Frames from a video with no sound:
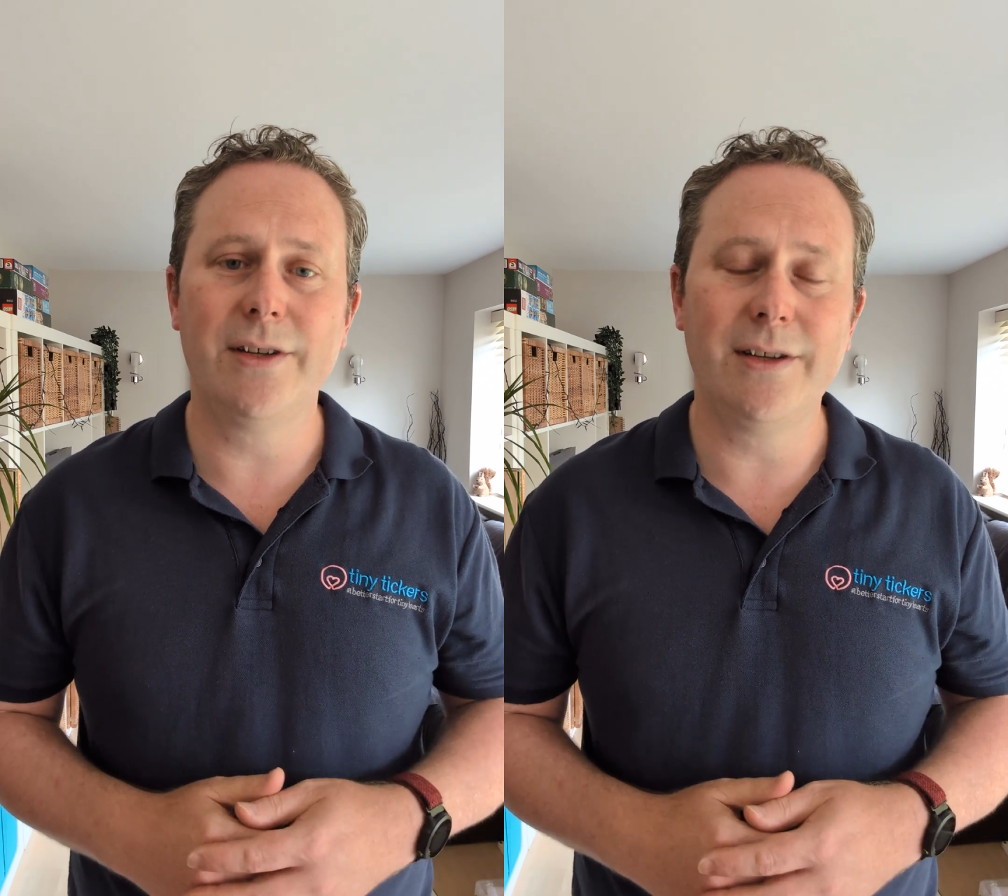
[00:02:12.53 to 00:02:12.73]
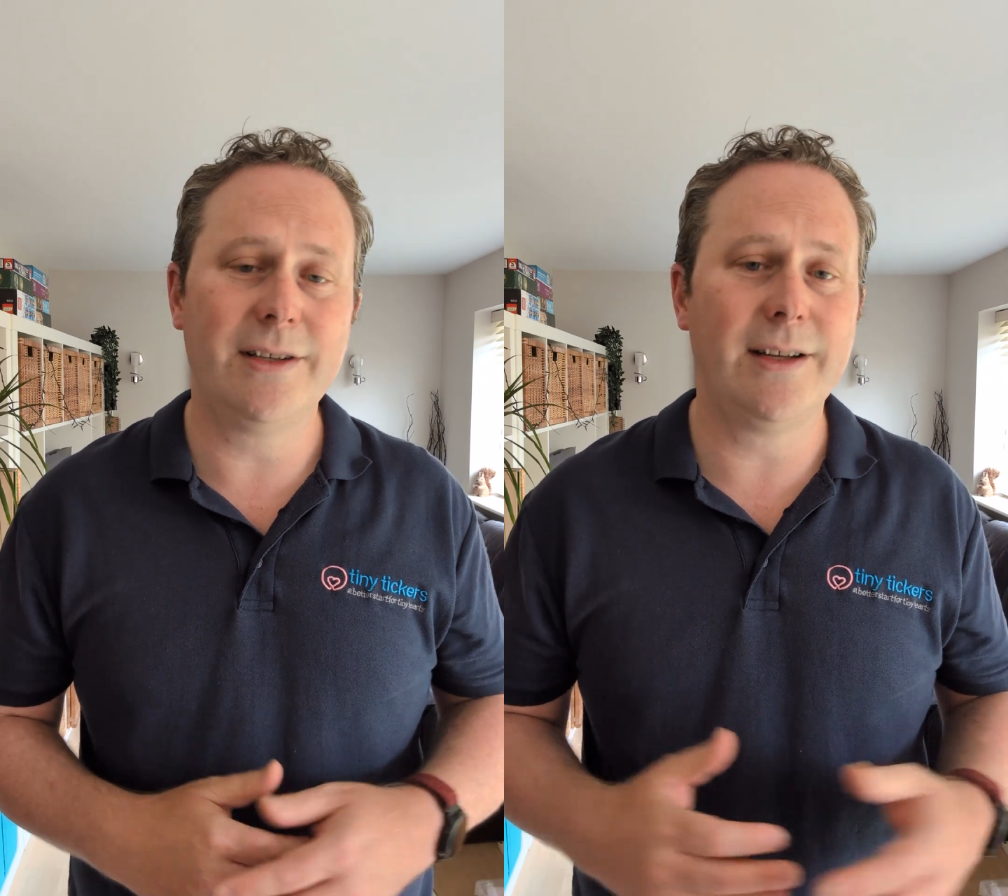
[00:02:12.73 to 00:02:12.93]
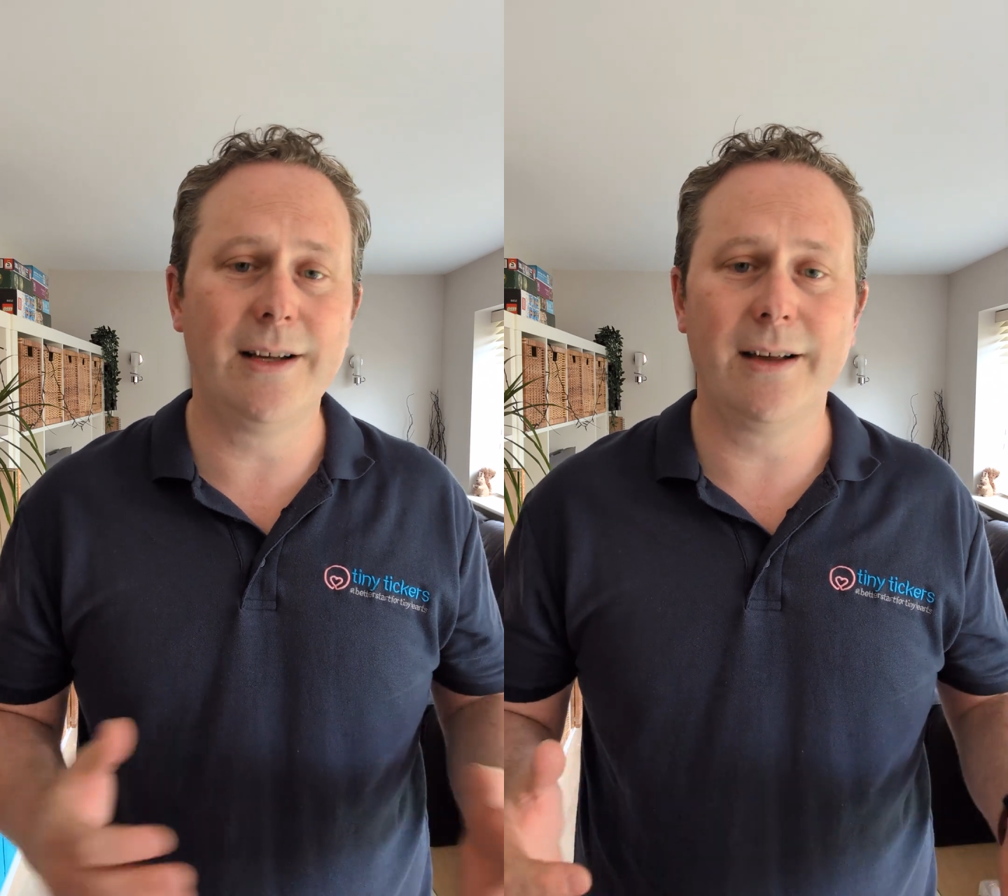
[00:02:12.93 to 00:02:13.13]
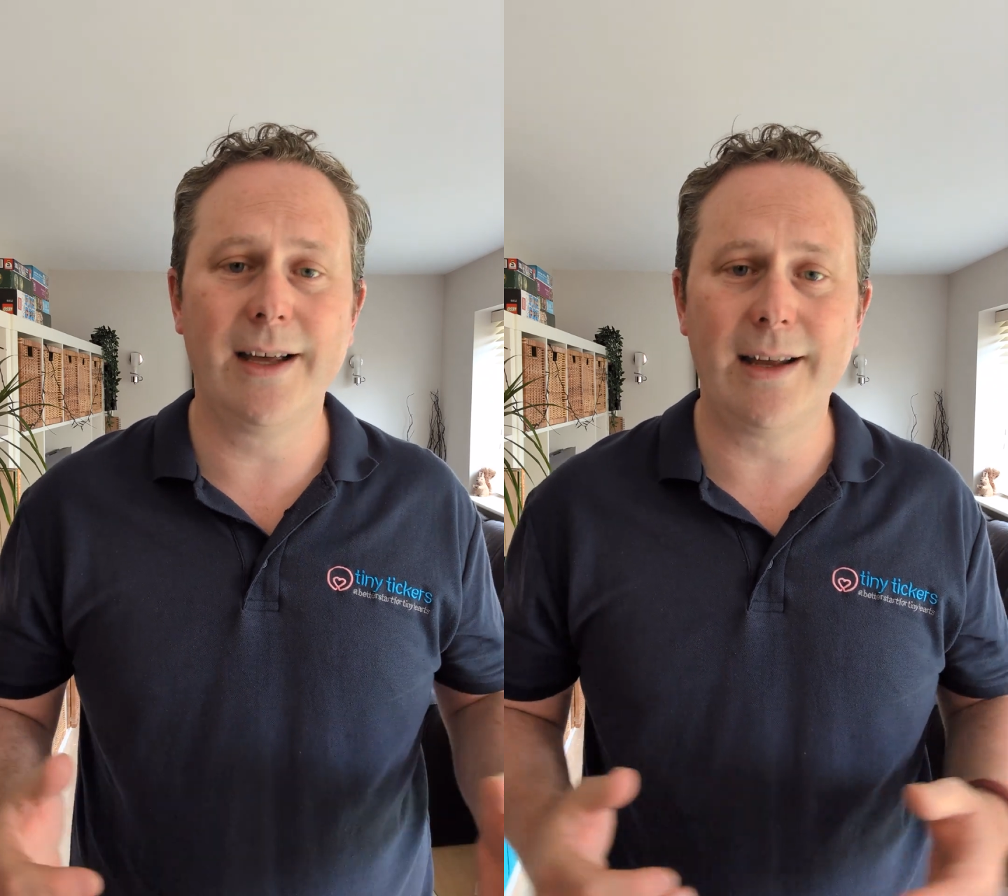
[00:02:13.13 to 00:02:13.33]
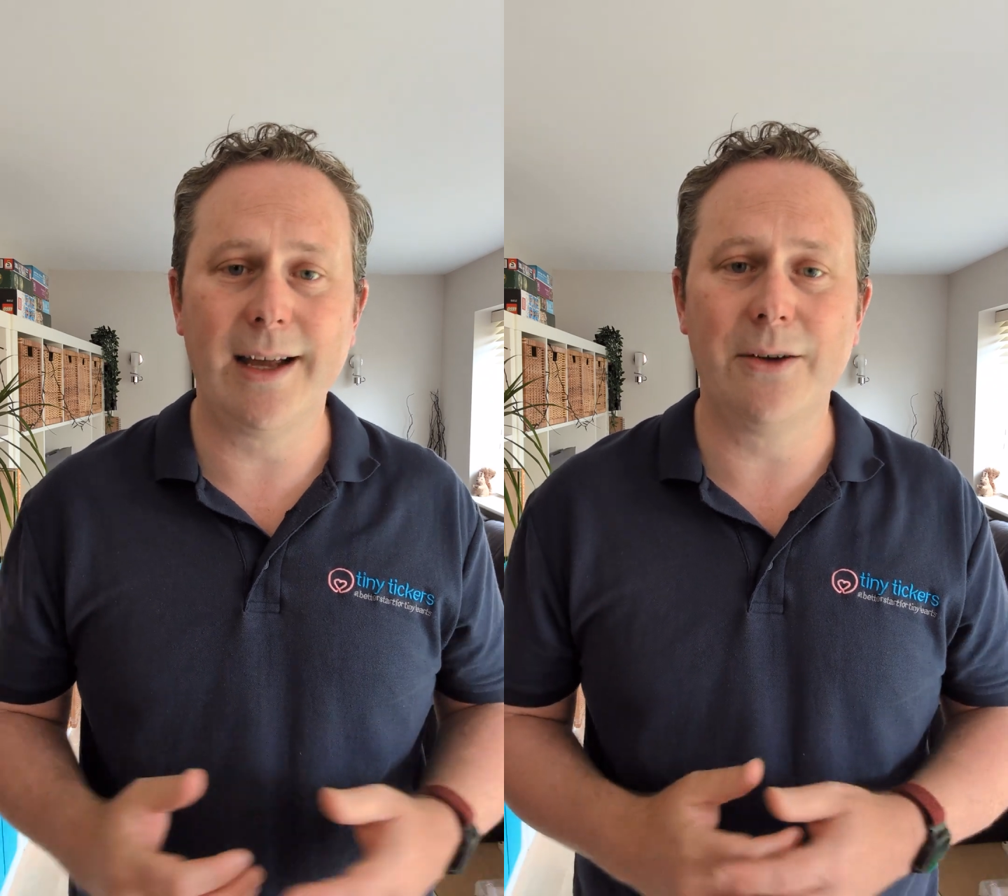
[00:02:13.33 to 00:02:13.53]
and indeed like
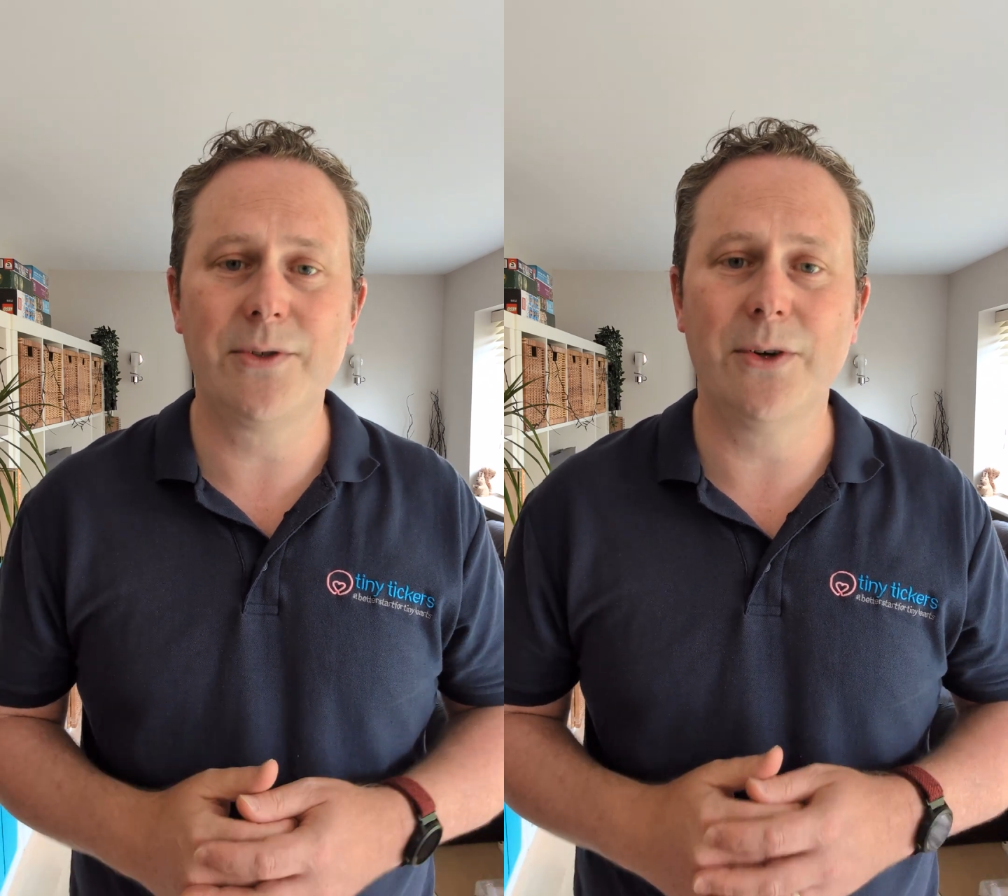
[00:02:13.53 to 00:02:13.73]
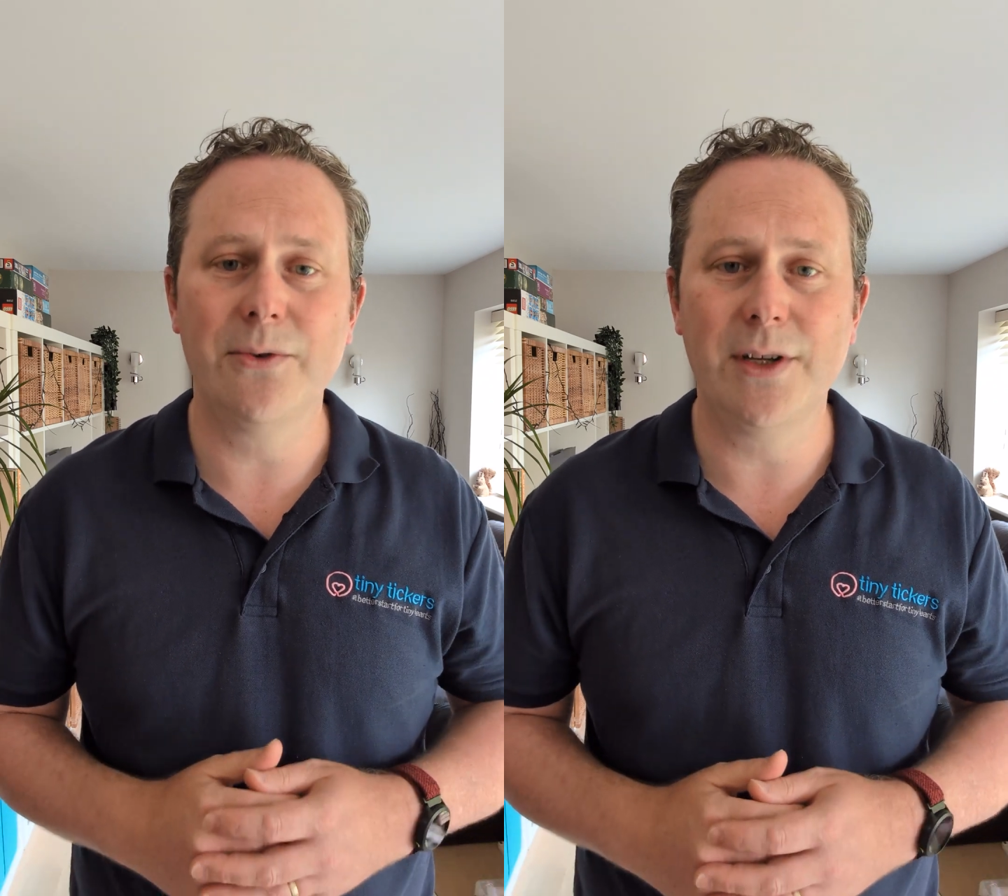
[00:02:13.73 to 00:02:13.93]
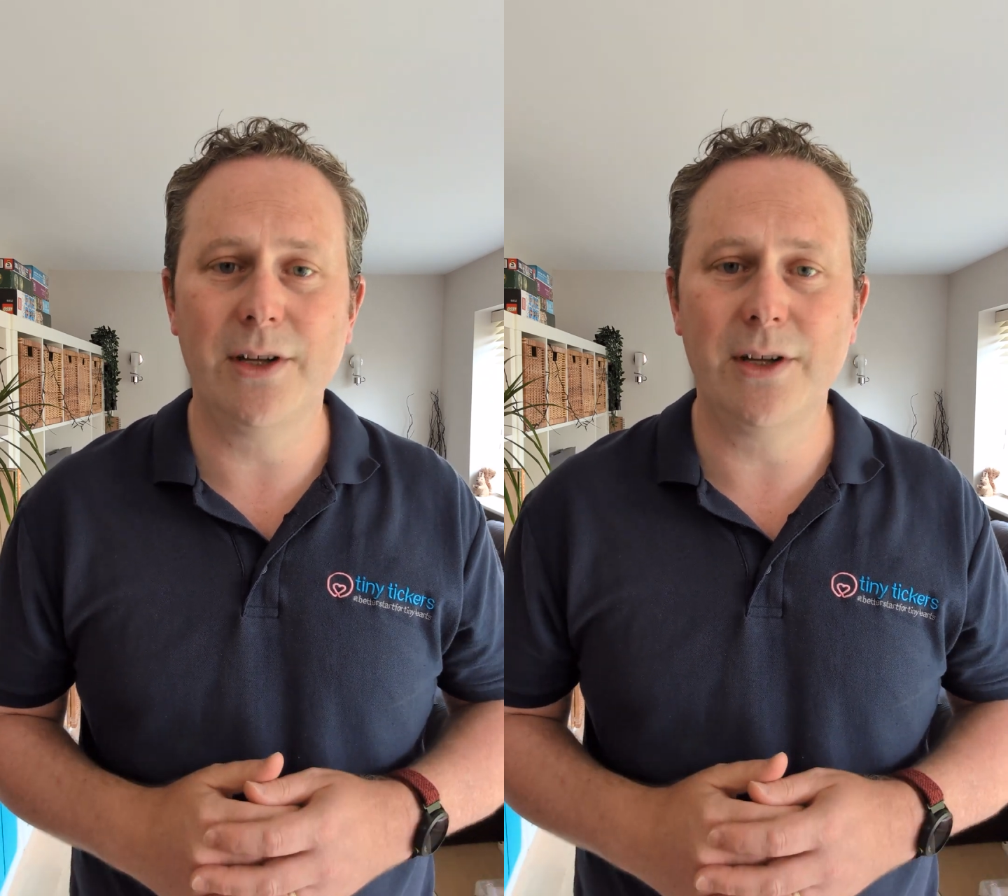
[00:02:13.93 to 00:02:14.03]
any household in